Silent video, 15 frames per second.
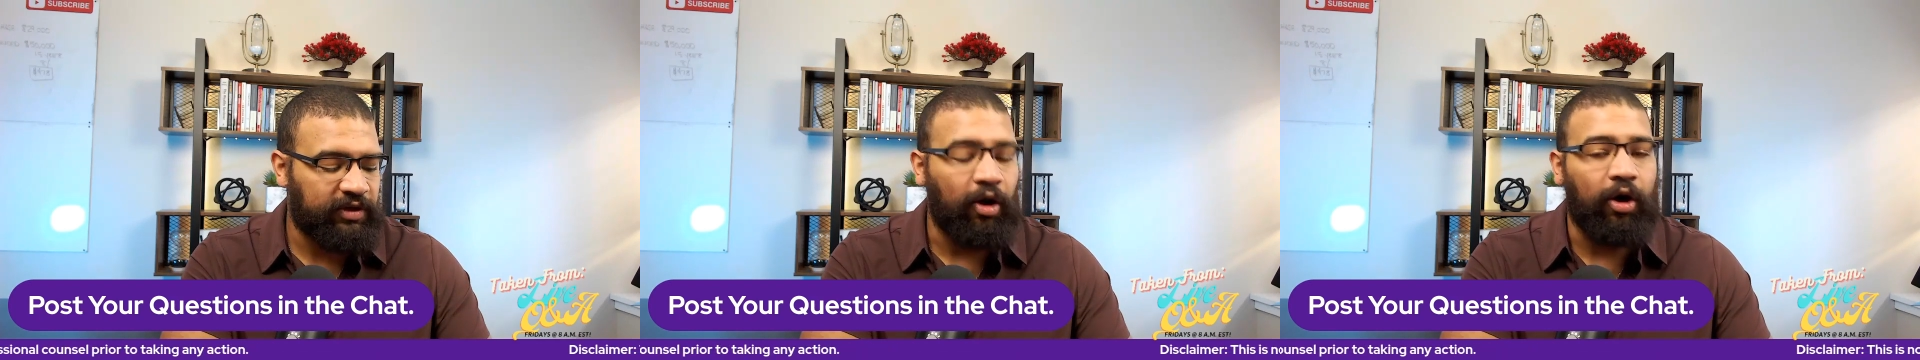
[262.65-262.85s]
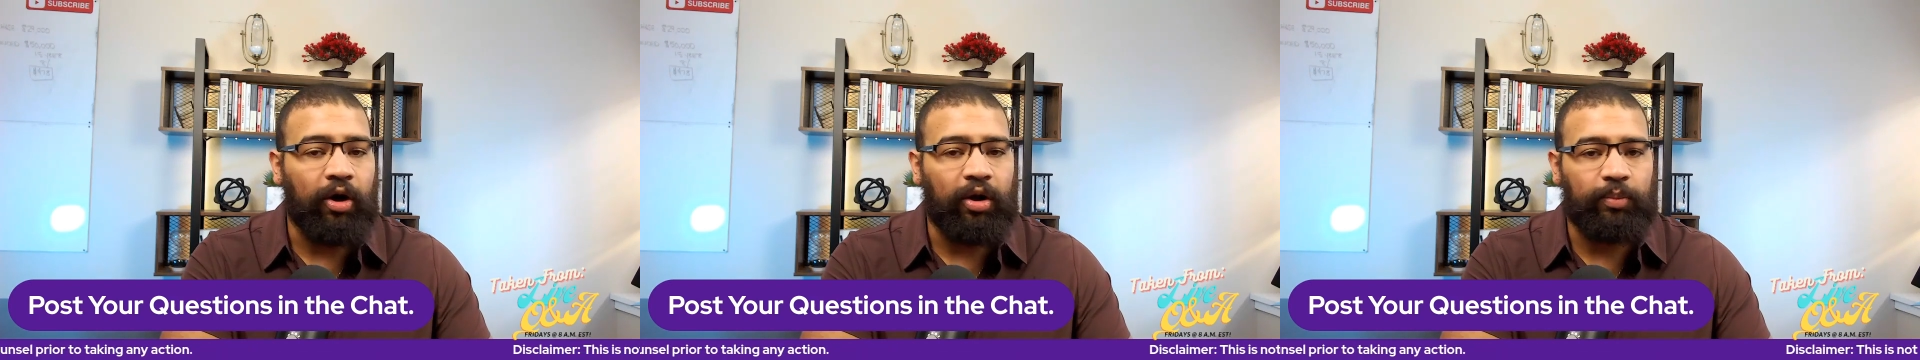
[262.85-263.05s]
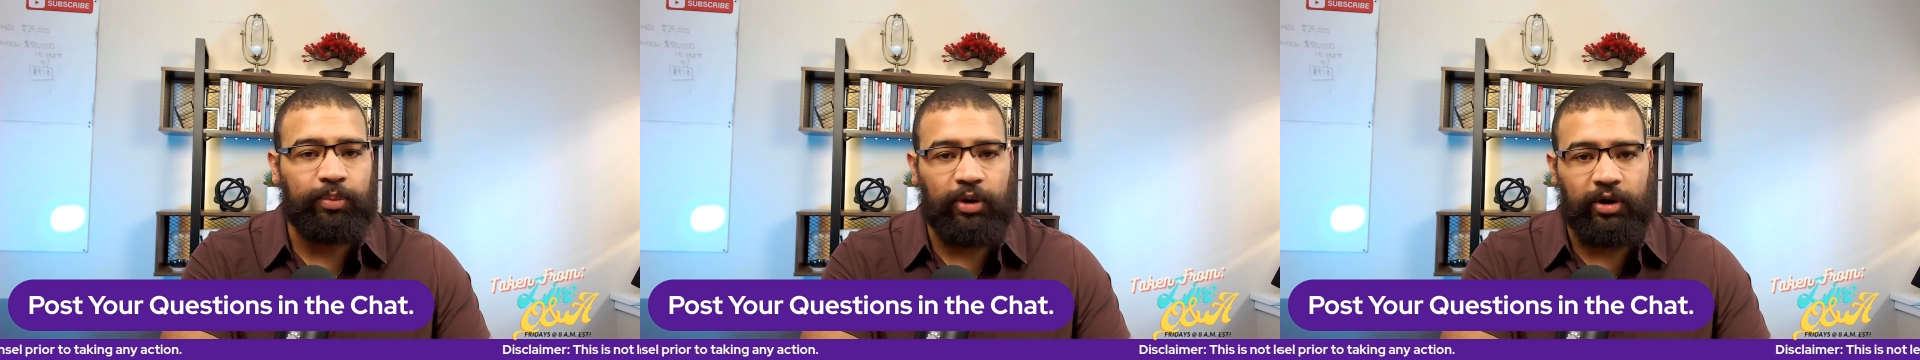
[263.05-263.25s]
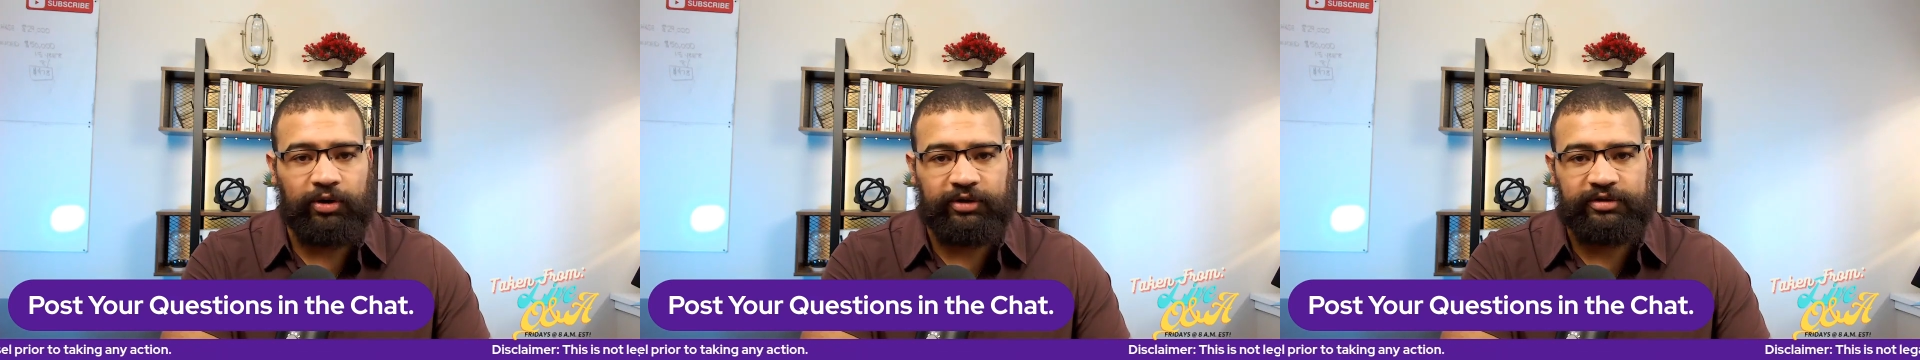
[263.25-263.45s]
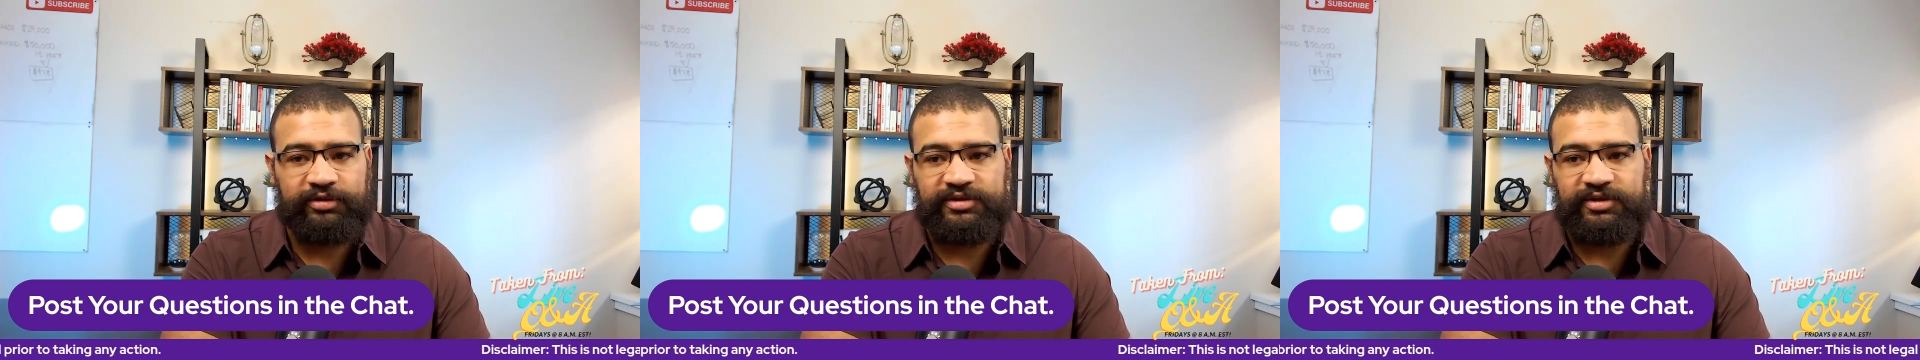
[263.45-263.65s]
all
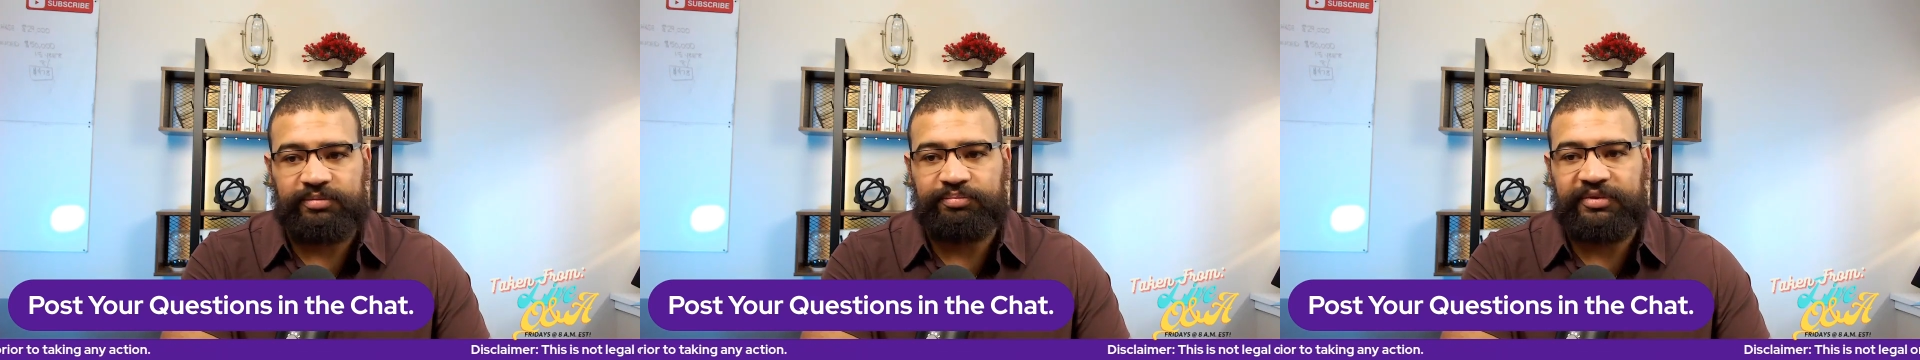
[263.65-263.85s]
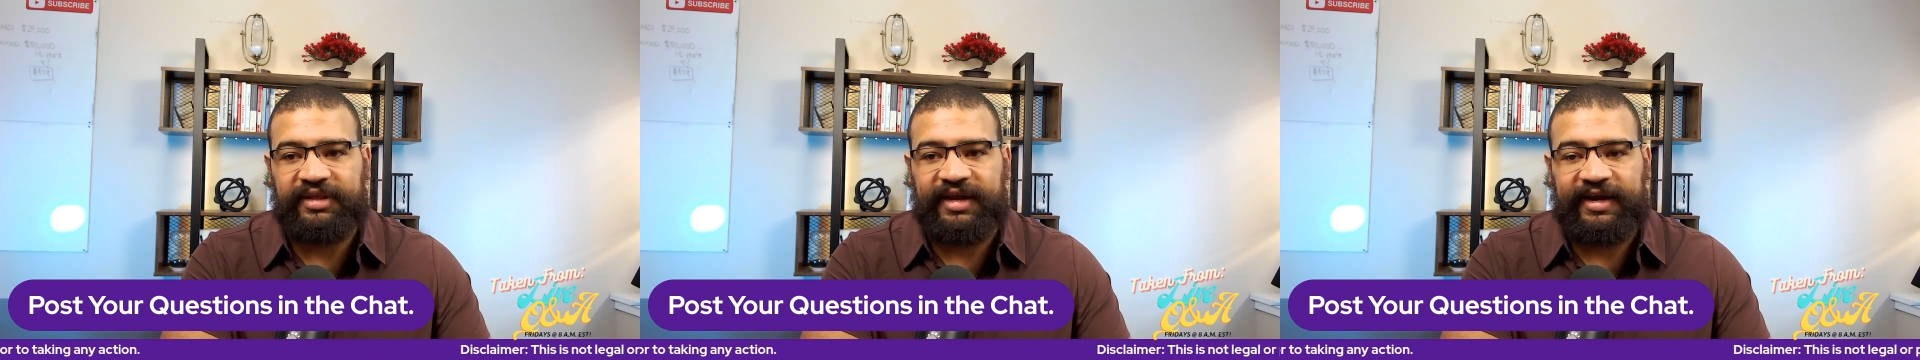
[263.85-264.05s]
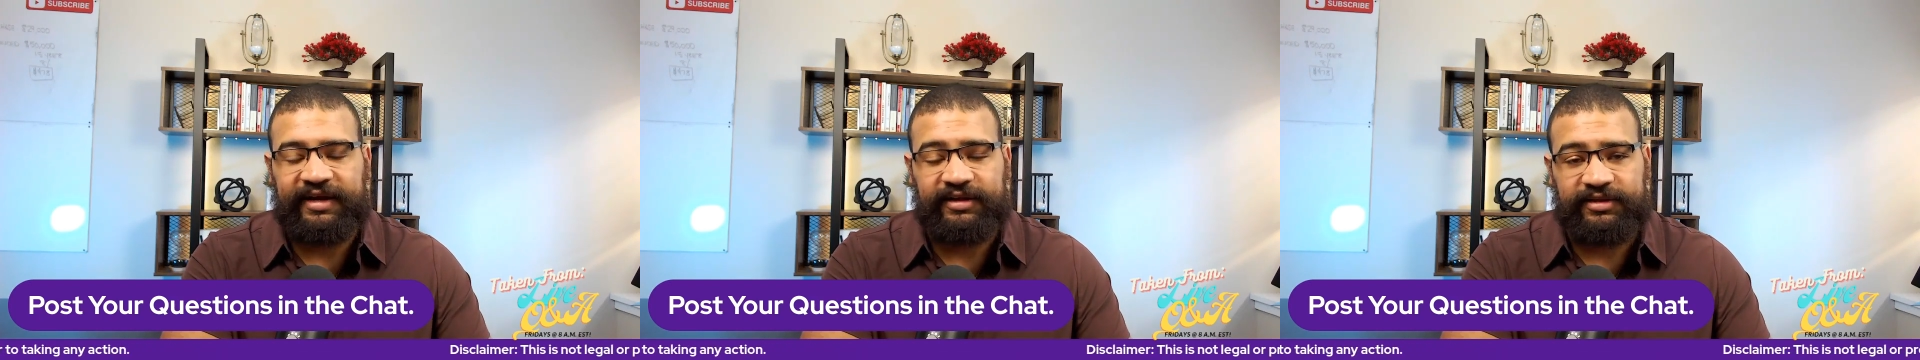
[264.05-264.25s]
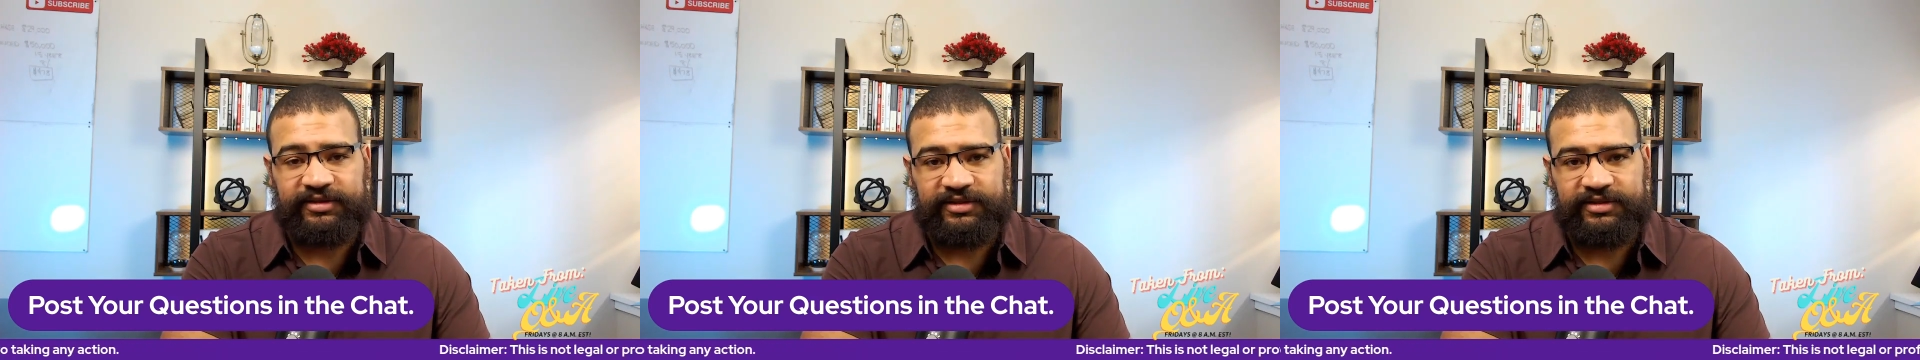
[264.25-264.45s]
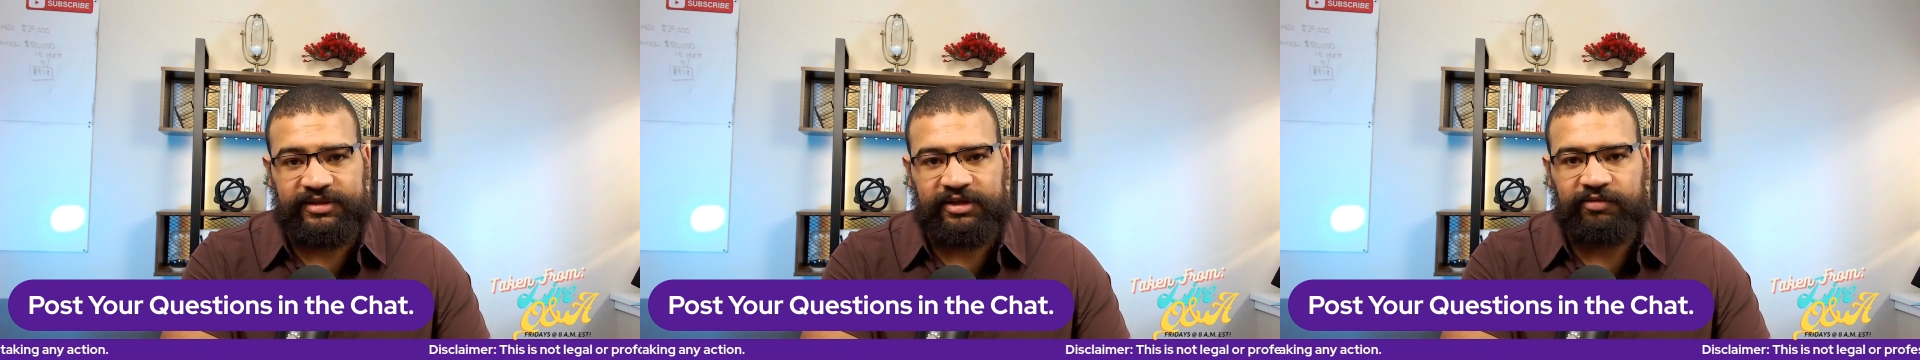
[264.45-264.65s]
parties
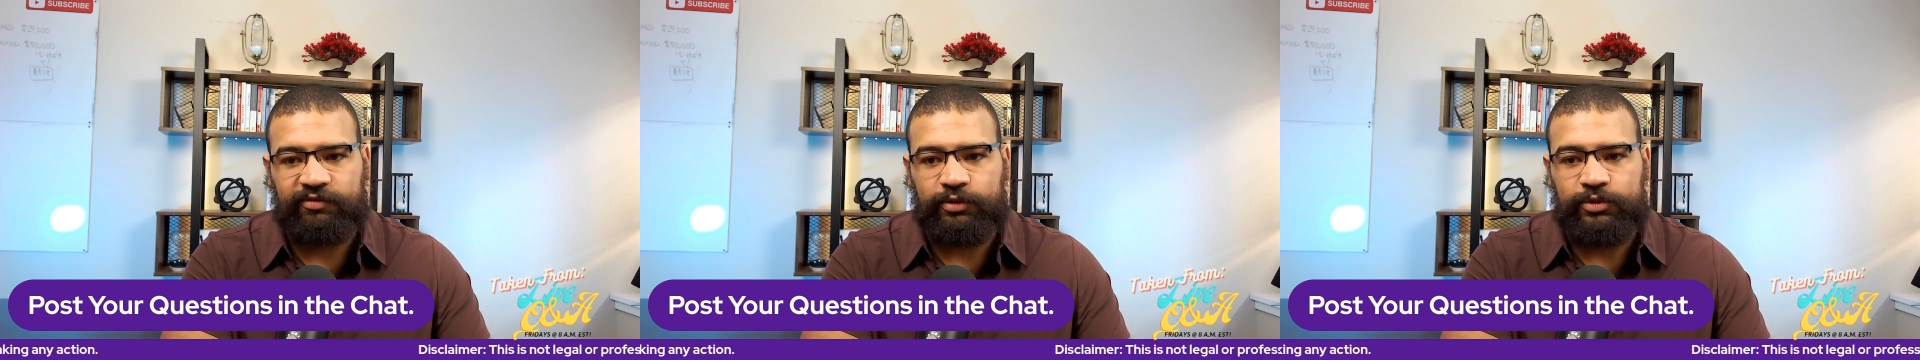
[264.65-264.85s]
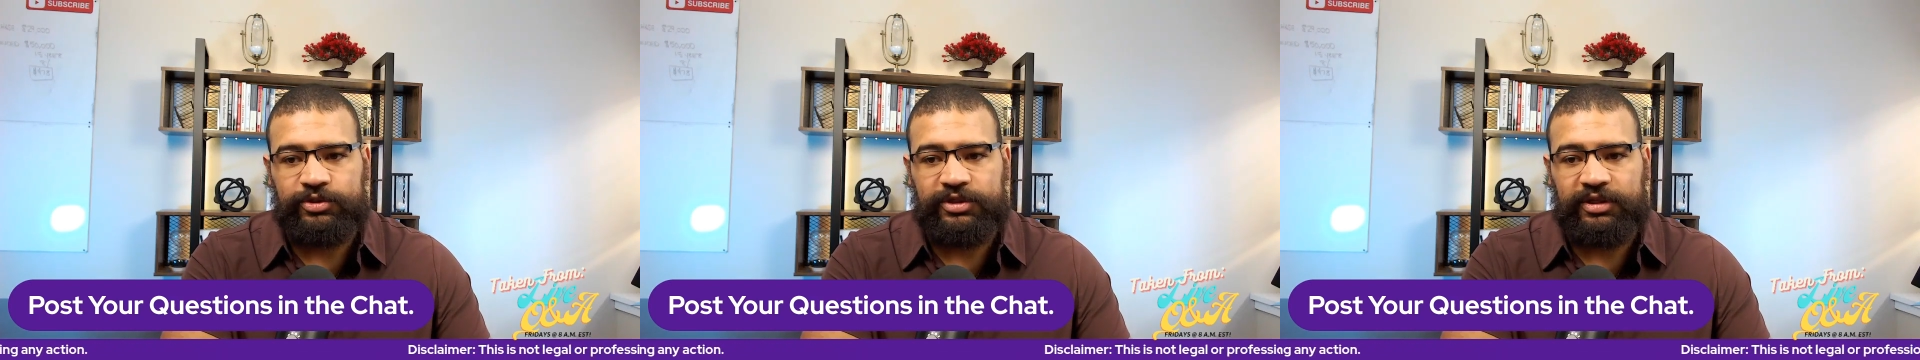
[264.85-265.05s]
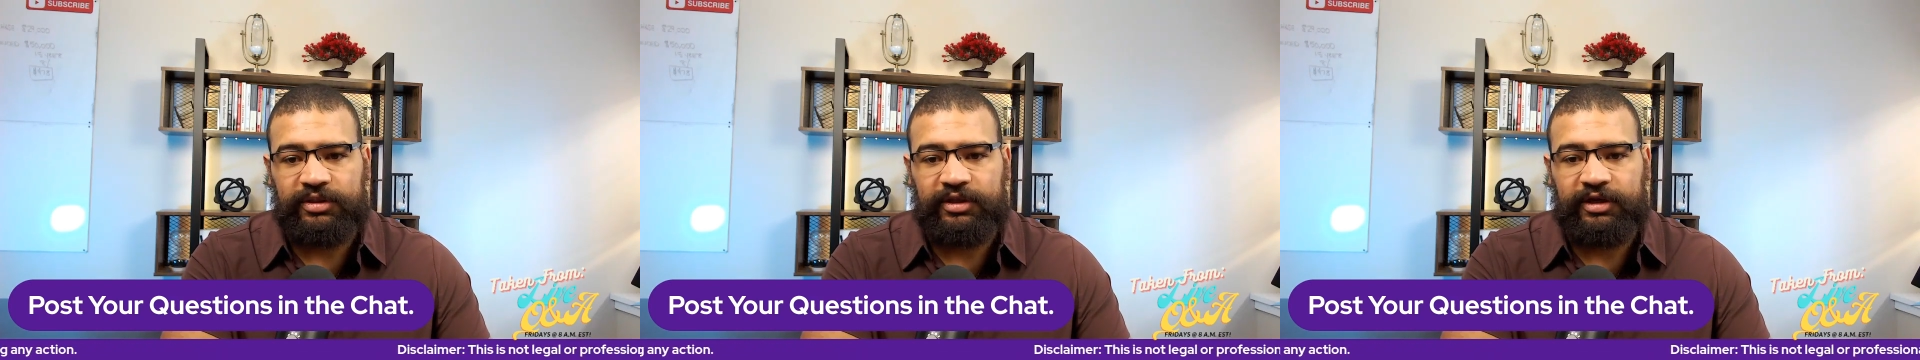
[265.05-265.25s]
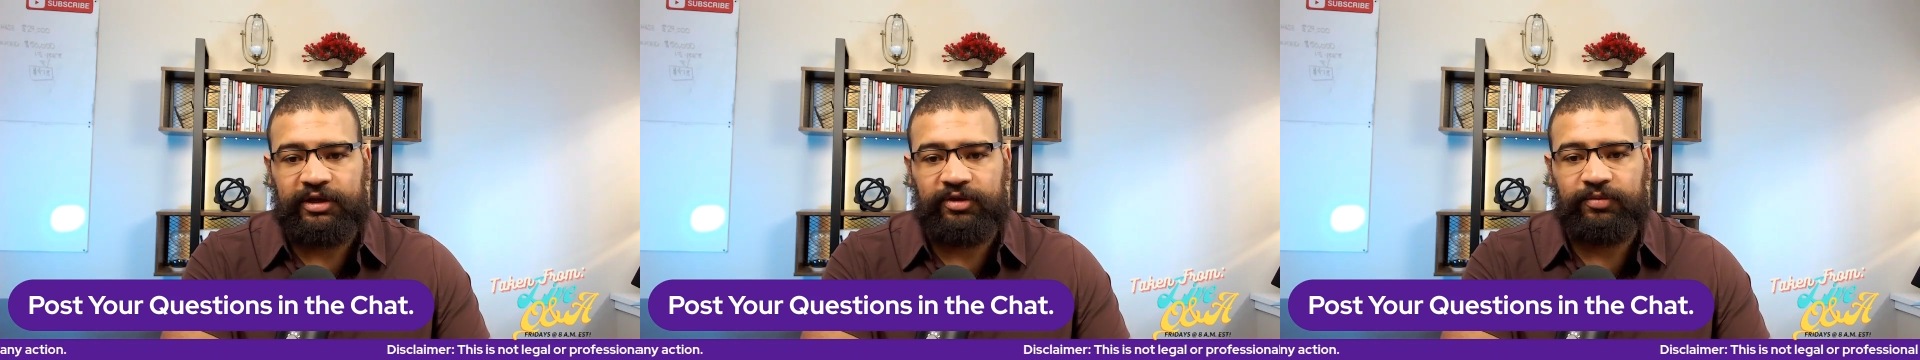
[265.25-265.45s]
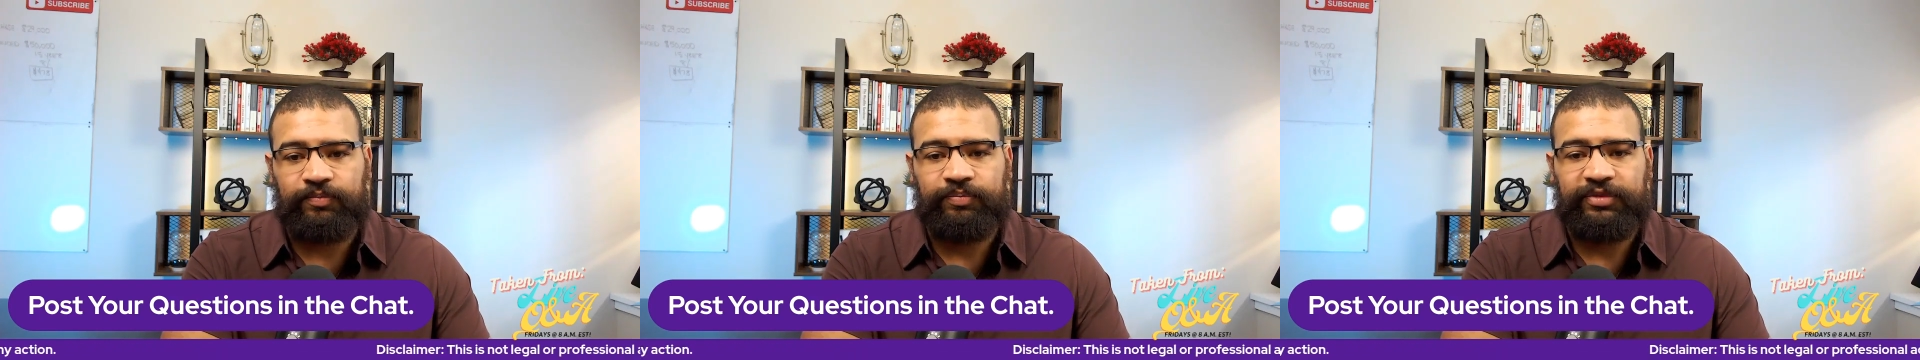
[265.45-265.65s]
bananas if you sit there